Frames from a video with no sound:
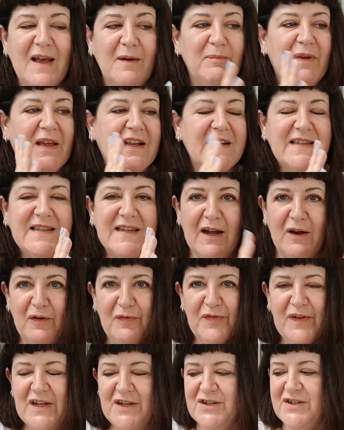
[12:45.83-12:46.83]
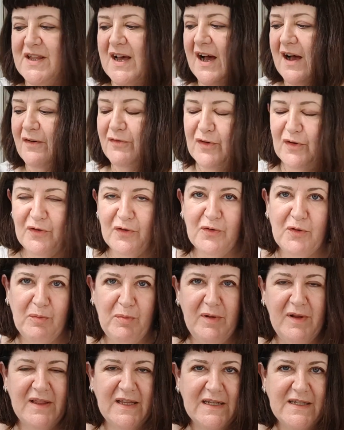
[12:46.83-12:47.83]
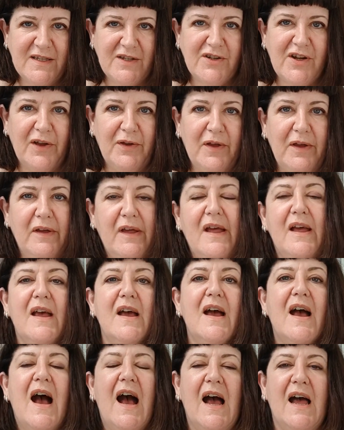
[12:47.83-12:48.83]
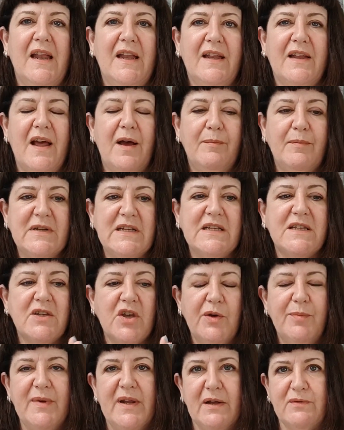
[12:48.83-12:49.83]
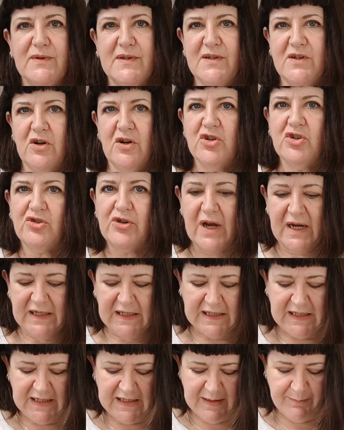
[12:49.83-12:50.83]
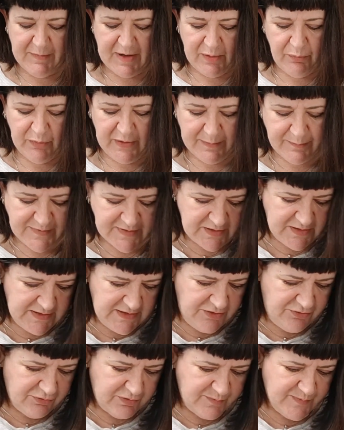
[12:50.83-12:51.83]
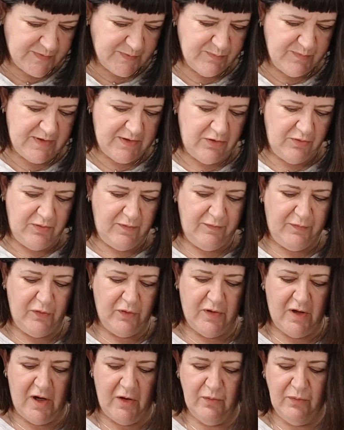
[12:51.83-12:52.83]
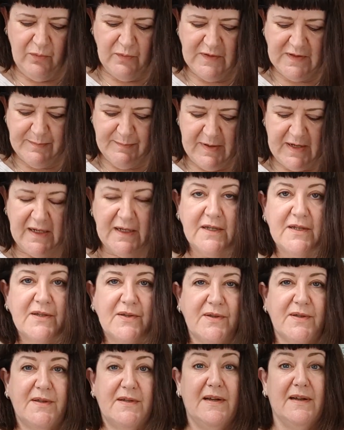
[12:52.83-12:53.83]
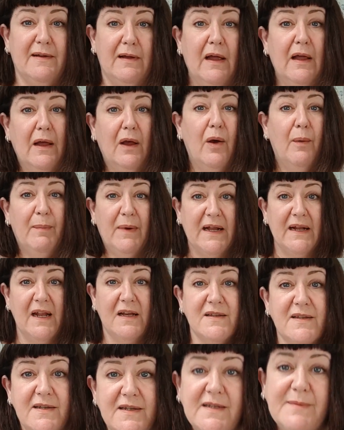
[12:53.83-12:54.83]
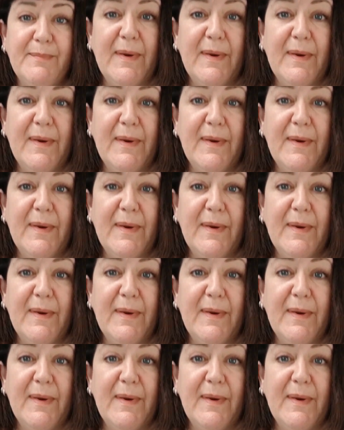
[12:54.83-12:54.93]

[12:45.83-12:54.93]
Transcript: And because now I've finished that, I've got a couple of things to show you, and I'm determined now to start trying to clear my WIPs. I did drop something on the floor. Oh, it was my glasses.